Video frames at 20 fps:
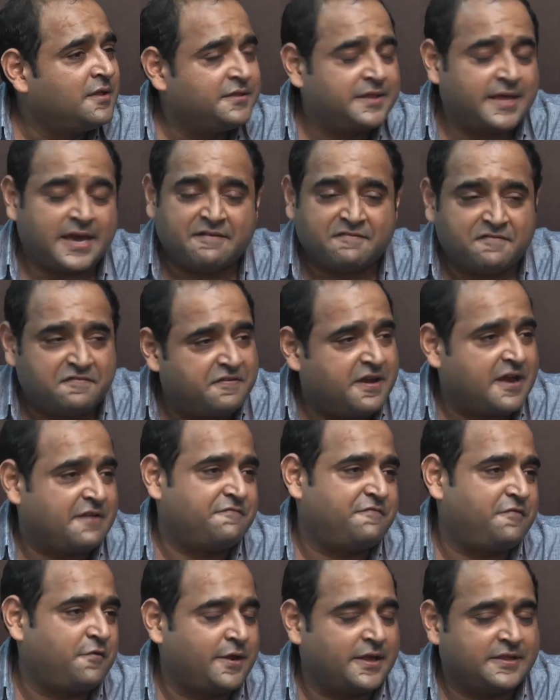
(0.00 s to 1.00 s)
They have a
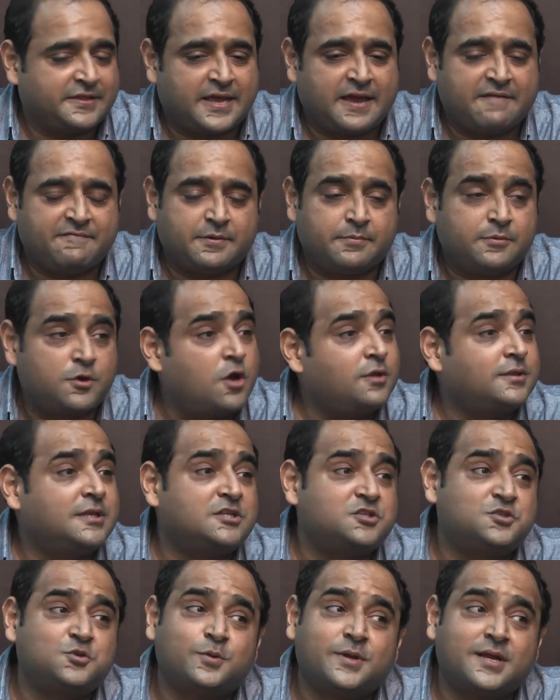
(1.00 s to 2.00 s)
fan following, and they have an, not
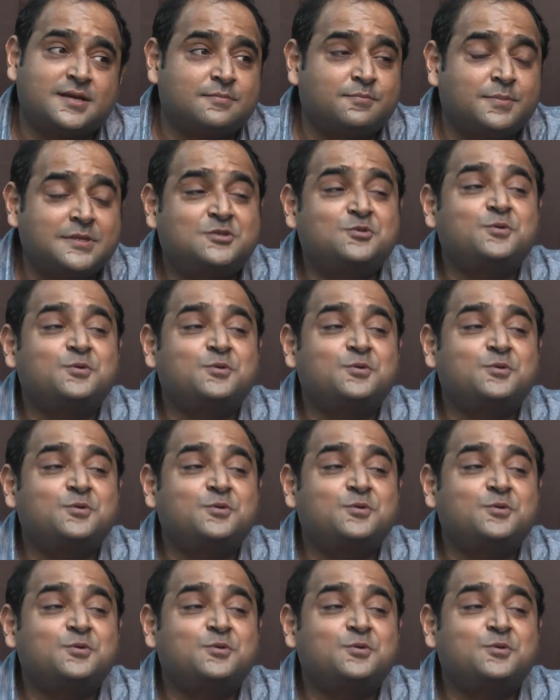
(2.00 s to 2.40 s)
that Surya, but